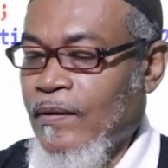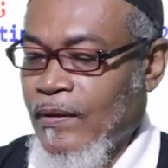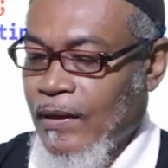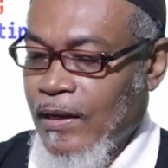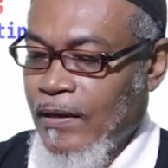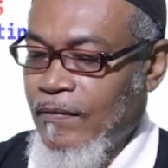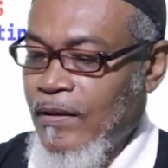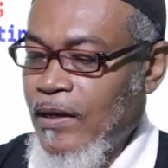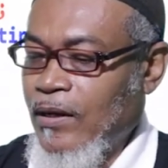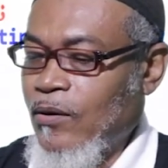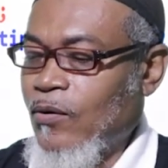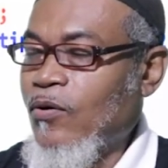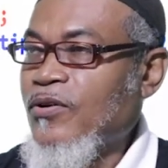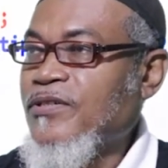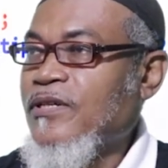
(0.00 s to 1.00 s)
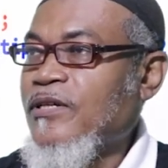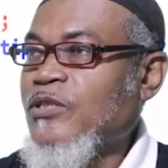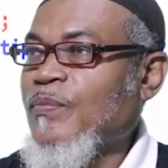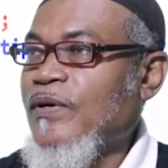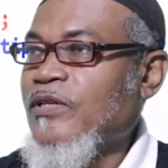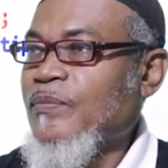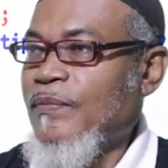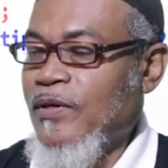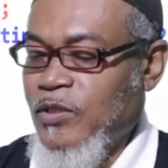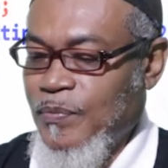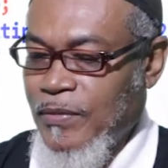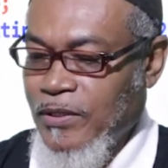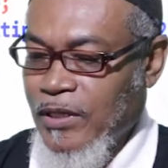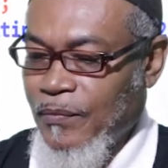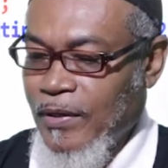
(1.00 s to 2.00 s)
and then all statement must
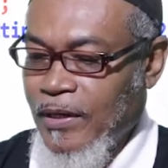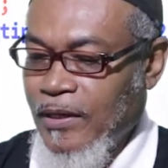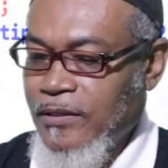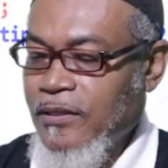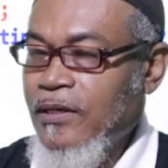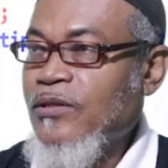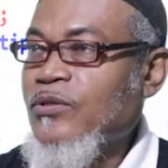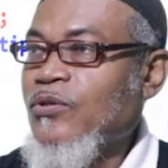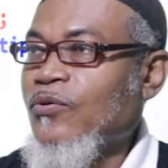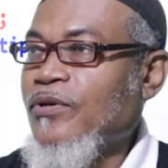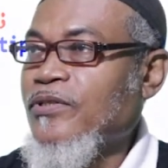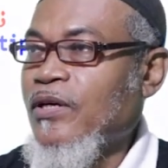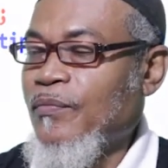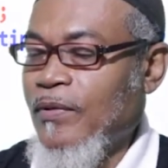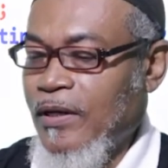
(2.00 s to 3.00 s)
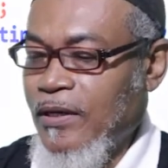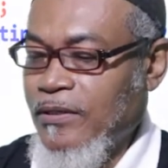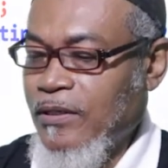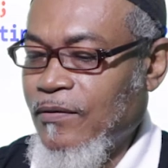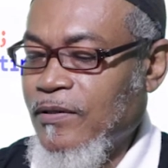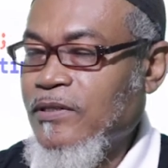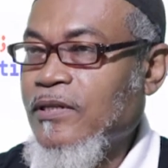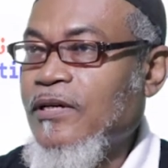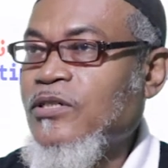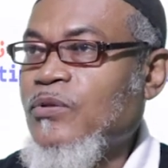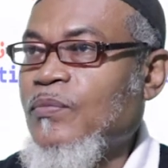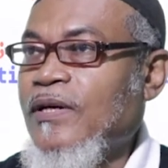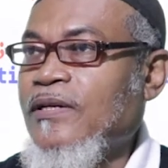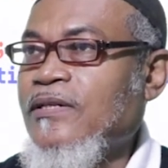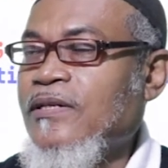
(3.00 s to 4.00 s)
be terminated, so we terminate our
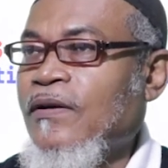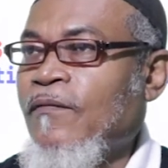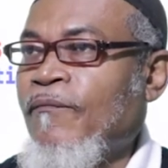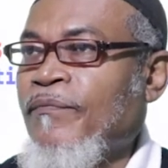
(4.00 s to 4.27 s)
statement.